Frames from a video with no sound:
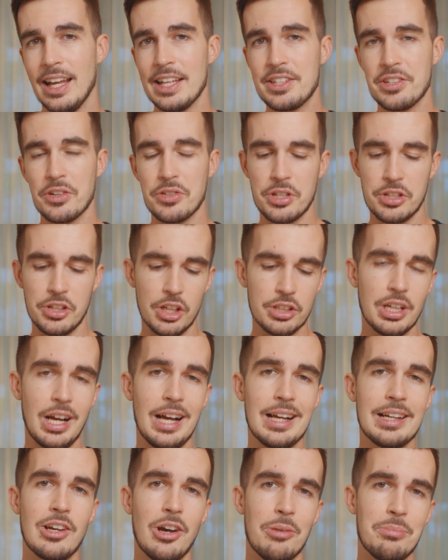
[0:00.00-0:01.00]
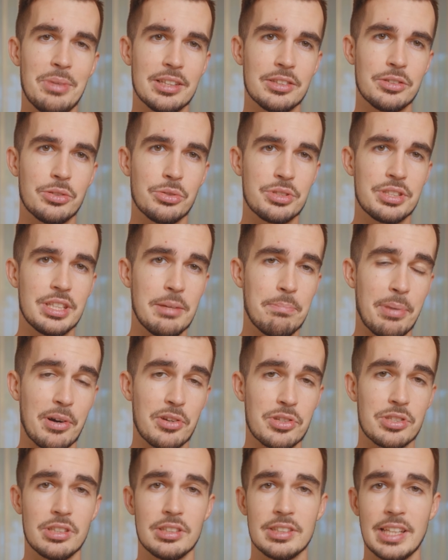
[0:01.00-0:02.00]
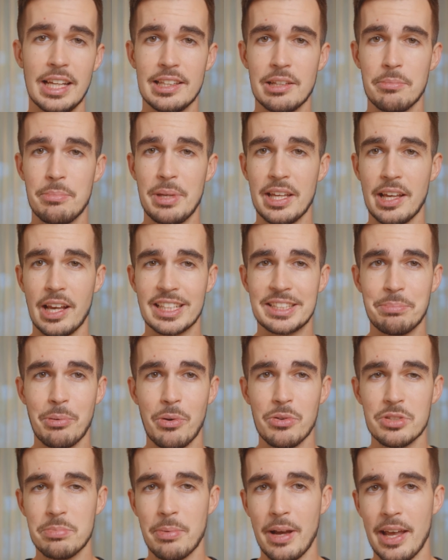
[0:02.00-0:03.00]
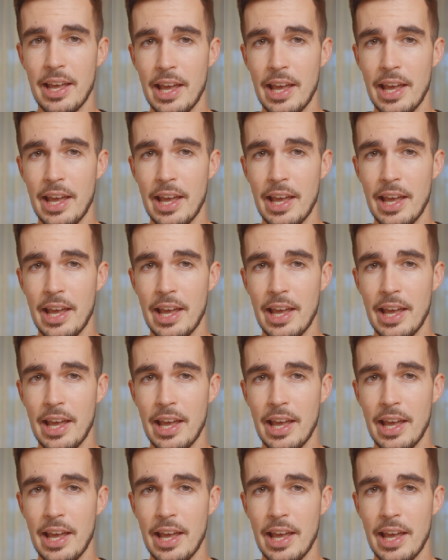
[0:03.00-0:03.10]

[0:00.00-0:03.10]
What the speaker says: It's also not uncommon to see personal data being exposed by